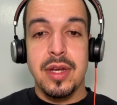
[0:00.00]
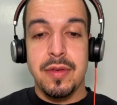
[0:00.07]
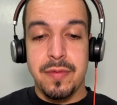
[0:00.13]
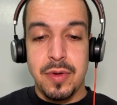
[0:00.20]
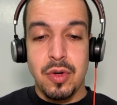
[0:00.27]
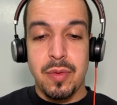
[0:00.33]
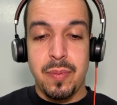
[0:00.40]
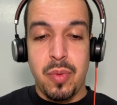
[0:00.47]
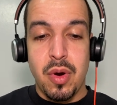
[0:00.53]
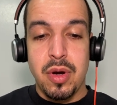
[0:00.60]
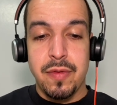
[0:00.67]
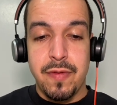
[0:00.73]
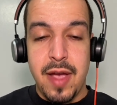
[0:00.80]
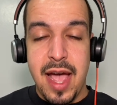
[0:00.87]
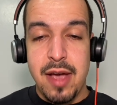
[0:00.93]
If you're part
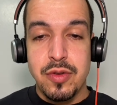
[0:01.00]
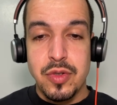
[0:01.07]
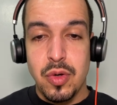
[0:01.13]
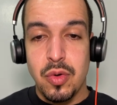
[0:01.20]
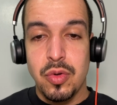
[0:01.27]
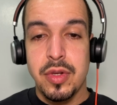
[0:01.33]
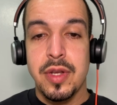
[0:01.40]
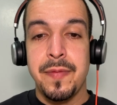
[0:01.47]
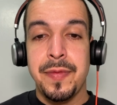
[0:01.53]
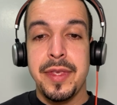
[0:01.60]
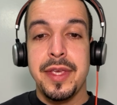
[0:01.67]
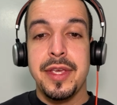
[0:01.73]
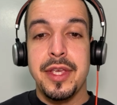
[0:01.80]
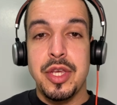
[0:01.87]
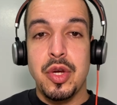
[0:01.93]
of a household,
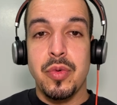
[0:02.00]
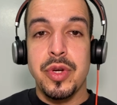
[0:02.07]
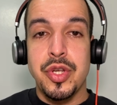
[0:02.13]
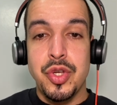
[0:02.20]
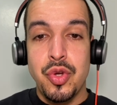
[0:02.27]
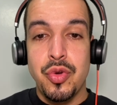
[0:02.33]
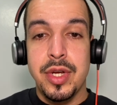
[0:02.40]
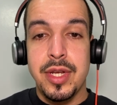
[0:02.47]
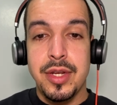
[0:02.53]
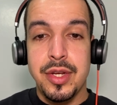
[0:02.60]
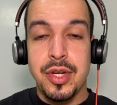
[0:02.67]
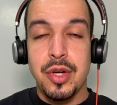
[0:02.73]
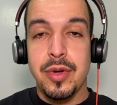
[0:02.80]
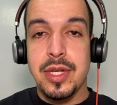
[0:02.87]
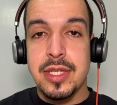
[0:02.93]
you're a unit,
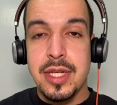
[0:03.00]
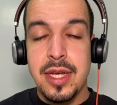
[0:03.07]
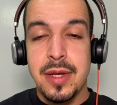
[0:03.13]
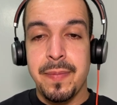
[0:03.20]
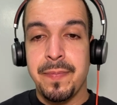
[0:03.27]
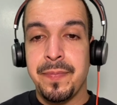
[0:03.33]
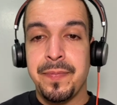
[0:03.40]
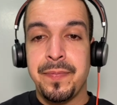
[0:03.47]
you're a team.